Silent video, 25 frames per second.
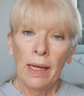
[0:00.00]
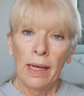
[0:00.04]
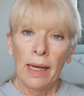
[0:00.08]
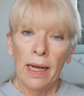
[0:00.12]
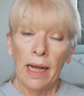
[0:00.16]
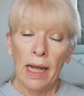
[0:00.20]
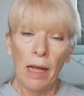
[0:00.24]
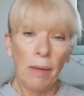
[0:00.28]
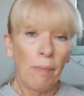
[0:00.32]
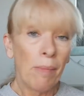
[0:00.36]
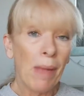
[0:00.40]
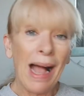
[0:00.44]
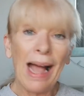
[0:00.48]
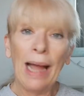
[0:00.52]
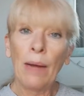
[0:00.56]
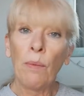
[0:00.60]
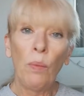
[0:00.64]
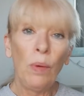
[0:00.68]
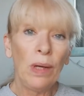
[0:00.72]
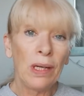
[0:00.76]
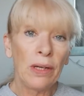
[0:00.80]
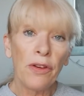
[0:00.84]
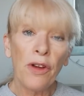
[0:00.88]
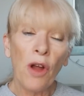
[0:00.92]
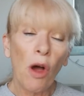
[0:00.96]
I
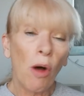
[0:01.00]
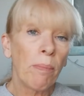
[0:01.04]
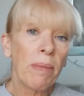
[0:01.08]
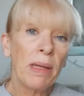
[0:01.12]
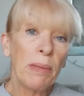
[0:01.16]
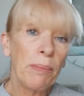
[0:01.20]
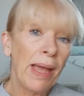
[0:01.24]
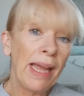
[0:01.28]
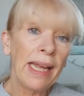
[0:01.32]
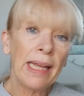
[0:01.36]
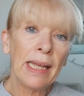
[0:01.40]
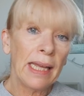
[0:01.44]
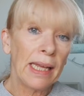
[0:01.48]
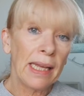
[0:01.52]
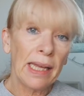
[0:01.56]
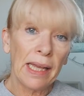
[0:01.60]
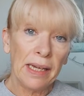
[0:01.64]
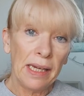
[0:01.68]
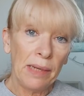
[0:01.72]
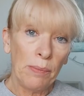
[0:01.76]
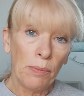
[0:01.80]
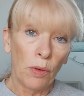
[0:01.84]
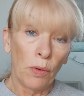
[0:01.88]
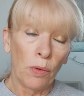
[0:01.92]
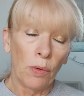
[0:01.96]
will not be making
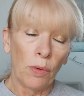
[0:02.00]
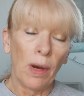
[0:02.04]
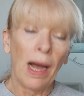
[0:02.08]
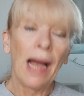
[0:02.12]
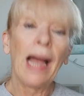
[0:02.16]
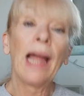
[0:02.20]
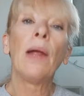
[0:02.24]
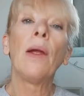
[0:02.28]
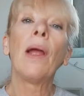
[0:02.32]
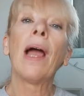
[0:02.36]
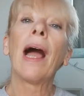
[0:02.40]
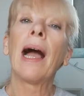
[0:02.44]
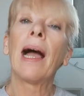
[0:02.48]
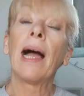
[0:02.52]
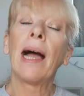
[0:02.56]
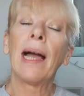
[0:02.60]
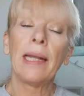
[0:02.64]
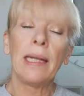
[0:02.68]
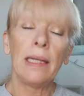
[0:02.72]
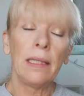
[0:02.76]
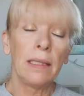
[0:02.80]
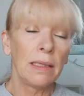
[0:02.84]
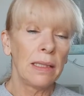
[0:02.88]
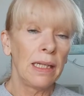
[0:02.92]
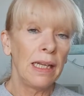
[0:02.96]
any more.
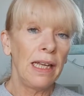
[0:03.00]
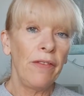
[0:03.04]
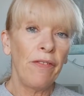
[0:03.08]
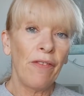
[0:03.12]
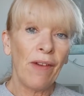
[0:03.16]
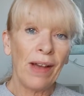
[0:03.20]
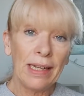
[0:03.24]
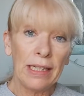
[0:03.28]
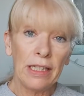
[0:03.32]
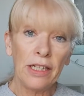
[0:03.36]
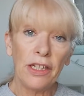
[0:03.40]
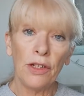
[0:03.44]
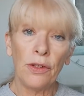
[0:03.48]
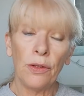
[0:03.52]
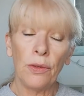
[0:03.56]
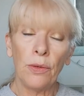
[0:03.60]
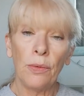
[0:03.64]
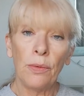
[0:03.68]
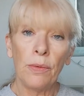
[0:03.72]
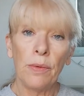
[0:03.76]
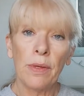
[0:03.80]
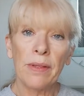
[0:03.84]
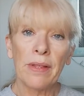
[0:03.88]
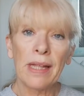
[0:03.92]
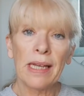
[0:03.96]
If I
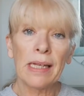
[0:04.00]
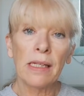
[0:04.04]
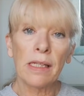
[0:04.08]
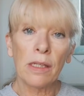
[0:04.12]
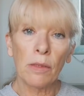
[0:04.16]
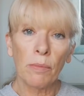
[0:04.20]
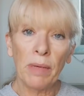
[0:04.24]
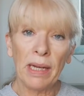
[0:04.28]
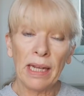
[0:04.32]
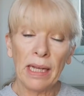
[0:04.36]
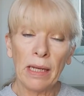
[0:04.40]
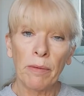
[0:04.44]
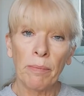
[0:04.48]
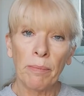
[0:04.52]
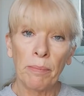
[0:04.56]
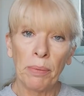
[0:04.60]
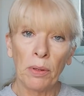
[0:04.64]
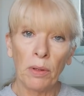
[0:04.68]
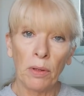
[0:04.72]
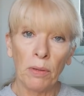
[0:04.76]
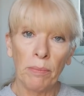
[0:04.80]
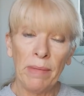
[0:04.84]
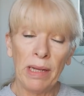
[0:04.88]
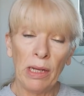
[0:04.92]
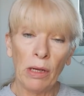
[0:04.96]
do, then somebody can
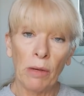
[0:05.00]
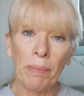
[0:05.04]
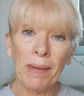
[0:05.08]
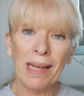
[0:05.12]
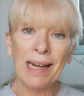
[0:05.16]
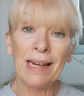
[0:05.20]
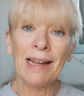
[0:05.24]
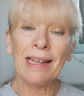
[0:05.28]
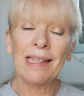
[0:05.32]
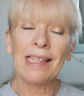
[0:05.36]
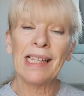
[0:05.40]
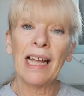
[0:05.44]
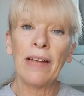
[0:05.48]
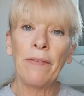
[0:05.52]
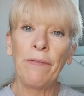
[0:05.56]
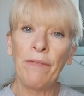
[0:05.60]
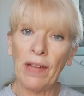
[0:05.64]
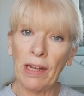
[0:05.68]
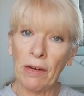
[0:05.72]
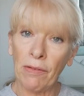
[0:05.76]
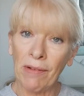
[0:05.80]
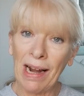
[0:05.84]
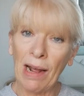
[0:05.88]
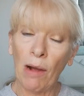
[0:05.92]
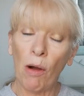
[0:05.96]
pull me up. Unless I
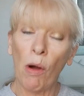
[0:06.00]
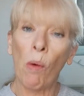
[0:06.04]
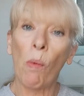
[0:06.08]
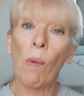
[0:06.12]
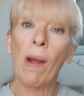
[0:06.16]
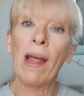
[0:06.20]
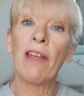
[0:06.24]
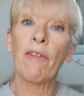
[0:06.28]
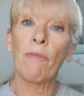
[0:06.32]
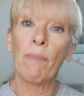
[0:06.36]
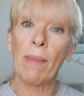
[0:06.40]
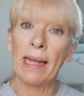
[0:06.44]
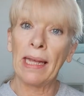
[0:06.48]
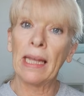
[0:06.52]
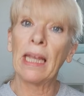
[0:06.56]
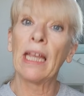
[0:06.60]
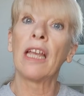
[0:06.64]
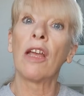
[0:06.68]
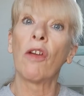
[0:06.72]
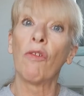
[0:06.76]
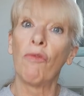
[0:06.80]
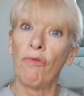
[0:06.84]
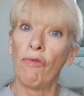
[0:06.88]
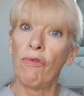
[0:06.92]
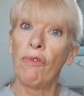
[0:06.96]
figure out a way of making
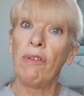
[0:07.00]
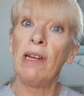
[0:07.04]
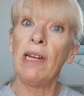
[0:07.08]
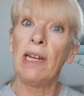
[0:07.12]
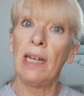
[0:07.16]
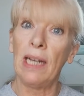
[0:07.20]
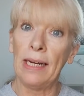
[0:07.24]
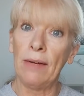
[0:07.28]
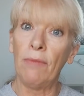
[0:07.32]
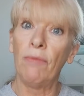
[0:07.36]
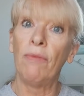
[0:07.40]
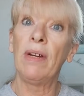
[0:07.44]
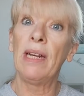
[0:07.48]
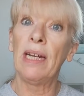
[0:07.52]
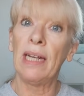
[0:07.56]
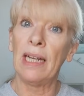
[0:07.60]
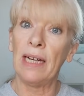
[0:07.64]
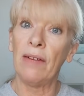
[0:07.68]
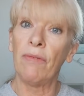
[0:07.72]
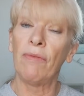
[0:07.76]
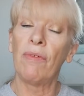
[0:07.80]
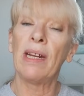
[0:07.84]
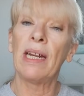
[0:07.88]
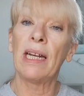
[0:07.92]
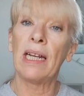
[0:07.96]
a really,
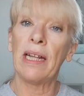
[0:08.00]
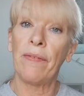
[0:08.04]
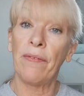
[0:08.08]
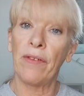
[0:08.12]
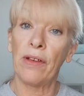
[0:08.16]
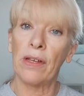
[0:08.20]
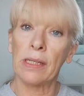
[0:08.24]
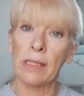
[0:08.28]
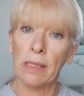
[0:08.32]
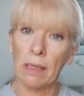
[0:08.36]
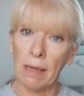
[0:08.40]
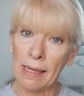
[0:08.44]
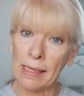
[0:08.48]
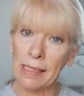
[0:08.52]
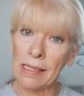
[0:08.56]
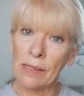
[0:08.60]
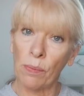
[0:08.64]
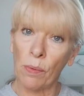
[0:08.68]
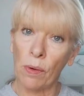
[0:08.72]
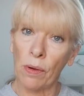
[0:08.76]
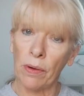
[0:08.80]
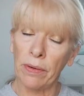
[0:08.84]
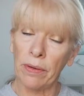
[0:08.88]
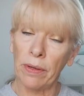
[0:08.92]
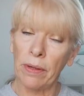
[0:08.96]
really, really first class
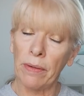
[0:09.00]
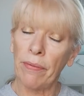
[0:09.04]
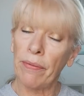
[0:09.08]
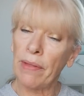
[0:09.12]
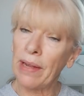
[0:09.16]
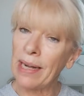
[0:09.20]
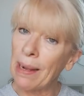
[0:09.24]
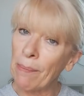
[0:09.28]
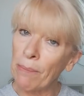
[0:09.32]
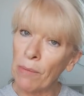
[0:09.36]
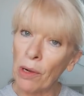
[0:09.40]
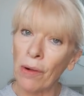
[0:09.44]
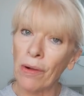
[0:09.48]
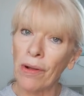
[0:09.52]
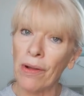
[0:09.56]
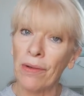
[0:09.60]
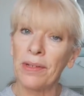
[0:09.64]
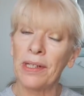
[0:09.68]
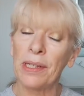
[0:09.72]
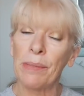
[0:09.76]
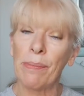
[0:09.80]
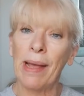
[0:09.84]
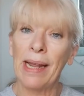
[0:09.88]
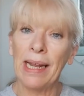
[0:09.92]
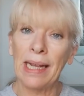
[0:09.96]
one, then I'm not going
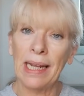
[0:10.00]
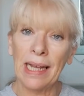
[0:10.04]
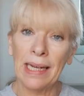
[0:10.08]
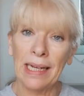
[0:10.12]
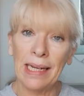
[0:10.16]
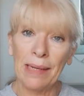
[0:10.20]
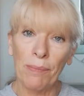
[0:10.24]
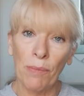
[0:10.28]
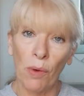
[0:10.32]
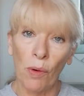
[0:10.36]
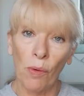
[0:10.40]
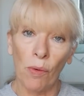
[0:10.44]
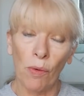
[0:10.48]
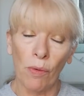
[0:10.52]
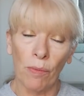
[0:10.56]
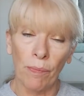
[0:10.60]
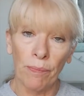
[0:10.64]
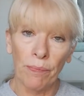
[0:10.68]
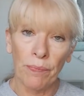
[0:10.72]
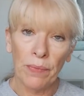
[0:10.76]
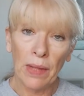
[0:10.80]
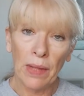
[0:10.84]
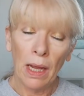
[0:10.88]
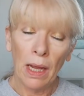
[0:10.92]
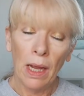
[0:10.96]
to make any more.
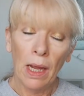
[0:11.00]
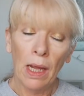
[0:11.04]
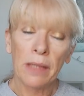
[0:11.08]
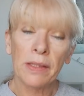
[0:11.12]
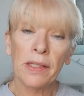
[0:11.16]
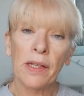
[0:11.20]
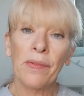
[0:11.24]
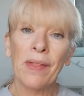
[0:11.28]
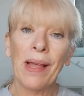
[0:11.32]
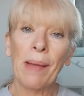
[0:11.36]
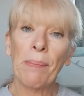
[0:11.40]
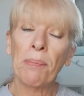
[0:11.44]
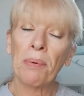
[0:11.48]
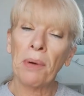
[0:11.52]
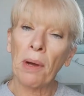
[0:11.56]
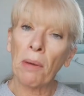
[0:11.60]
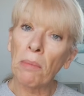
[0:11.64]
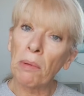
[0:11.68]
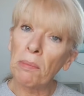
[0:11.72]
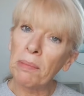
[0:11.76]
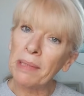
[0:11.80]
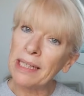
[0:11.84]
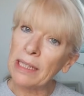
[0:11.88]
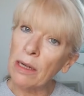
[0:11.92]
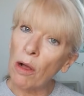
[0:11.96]
So they're
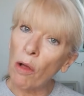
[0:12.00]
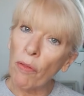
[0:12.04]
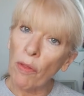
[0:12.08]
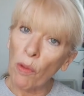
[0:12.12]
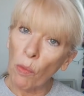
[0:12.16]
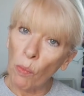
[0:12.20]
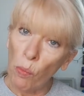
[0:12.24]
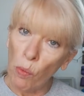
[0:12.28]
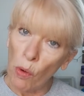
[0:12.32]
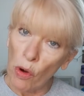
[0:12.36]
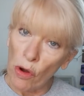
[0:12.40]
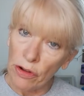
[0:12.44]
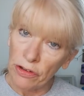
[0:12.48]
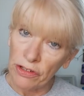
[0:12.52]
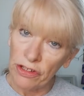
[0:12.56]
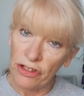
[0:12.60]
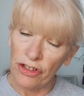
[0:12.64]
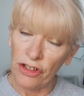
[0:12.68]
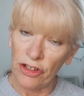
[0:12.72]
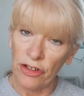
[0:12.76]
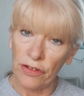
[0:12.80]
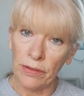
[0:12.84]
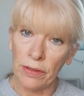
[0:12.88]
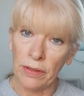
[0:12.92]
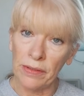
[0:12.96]
probably not the worst
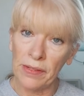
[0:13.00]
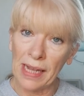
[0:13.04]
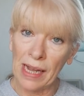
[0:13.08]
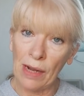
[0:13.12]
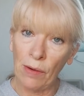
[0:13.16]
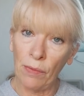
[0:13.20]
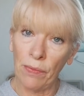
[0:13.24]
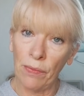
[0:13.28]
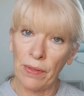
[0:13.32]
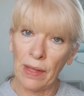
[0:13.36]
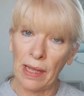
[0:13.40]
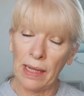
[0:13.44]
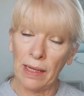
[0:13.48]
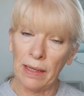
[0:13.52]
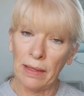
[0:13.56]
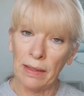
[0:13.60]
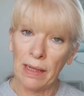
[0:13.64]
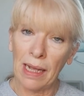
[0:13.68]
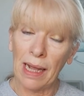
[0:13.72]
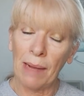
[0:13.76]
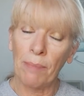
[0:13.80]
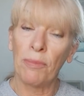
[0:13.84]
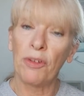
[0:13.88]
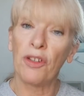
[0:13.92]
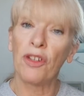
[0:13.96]
journals out there.
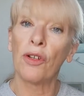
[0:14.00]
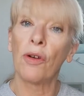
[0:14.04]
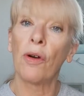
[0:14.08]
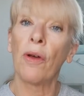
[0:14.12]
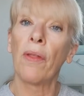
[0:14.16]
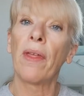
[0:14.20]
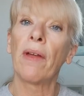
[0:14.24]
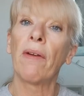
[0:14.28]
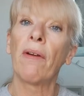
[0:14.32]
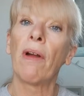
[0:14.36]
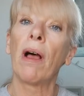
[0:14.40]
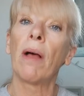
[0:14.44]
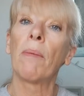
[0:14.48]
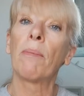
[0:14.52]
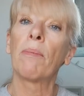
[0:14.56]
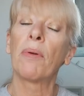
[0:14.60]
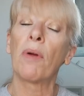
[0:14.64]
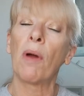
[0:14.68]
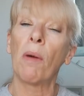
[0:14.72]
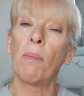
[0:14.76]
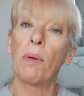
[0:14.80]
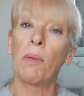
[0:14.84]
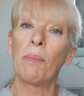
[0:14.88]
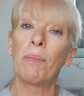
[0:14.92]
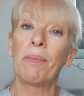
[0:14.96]
I'm sure there are
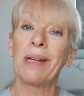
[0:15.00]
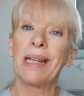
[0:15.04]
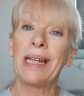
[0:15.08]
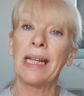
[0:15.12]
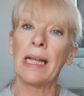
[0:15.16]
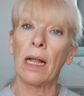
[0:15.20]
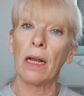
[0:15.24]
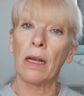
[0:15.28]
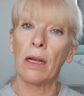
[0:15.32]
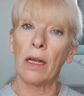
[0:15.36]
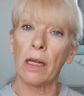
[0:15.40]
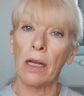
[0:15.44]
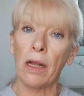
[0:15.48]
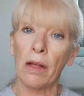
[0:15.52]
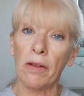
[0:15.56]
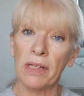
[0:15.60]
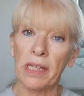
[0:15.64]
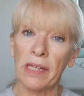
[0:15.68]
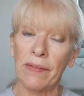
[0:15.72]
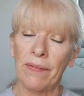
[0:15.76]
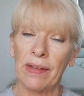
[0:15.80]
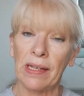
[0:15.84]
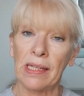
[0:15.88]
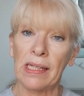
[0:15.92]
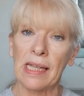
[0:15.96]
probably
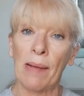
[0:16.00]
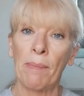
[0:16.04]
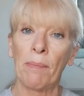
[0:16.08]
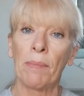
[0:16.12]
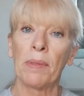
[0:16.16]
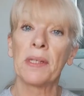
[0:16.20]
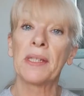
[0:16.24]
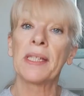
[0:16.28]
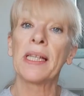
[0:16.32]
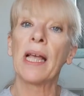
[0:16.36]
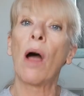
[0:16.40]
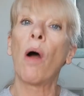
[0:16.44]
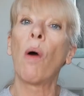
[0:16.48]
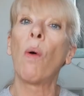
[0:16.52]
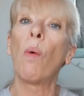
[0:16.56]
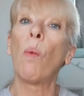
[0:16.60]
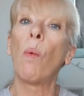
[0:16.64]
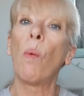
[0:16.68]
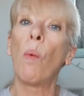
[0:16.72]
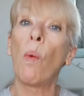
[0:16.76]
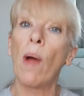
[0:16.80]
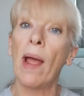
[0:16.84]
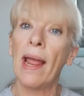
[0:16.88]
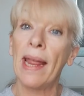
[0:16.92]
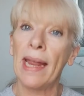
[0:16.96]
lots of examples that are
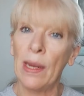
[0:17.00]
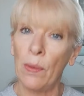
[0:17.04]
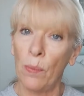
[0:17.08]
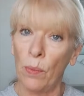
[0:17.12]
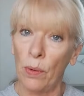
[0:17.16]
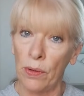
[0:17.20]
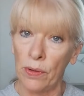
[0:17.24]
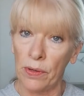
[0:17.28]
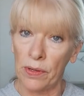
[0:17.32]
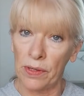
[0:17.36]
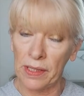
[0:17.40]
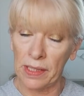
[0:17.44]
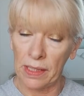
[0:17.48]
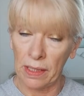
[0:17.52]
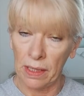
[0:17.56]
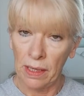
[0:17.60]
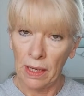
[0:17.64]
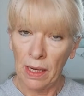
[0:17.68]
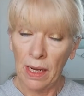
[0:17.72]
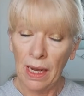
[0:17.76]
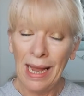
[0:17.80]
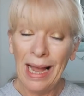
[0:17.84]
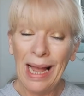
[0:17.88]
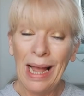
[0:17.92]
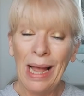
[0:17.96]
way worse.
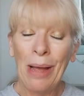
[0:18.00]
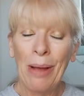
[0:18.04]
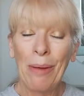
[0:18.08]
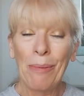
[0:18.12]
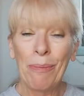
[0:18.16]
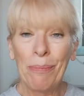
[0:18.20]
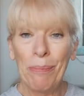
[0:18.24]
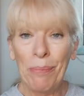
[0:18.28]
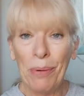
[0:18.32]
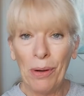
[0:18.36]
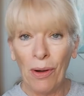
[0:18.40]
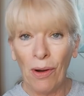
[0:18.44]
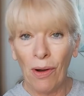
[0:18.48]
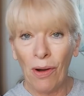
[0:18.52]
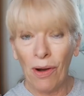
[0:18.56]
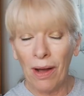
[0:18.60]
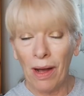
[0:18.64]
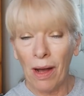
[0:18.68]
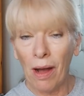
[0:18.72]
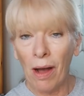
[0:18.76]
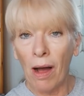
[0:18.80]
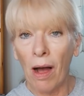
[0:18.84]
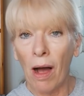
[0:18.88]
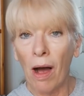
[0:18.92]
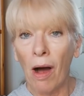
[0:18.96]
But
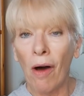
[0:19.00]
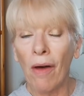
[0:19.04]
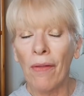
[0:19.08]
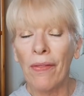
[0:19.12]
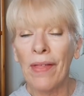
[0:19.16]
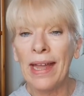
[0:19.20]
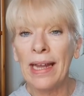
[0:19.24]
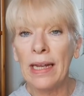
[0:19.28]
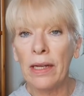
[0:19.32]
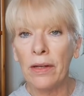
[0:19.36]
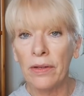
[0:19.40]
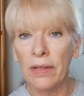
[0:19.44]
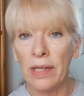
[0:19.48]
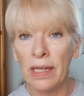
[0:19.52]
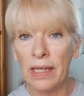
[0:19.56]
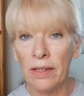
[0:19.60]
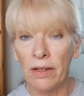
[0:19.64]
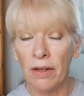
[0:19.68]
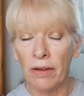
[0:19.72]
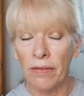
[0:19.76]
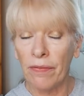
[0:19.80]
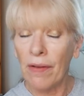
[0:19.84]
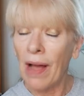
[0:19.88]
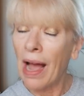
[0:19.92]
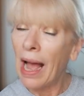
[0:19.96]
are they good
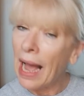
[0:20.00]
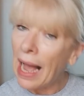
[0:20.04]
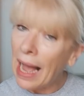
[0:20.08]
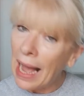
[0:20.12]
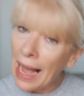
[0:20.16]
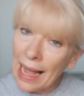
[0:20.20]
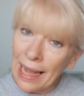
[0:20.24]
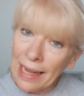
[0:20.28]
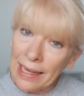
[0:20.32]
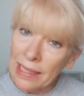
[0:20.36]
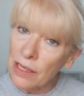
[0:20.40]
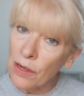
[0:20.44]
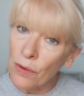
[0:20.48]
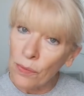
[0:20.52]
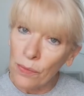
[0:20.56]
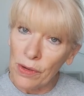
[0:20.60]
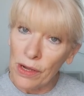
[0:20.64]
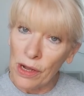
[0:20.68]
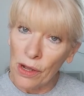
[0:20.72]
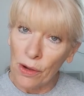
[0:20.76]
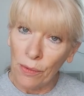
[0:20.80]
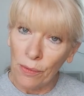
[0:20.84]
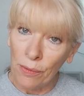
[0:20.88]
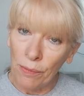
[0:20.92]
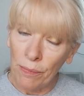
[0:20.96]
enough? I don't
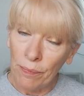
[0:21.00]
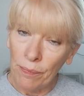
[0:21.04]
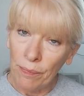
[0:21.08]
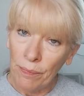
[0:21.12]
know.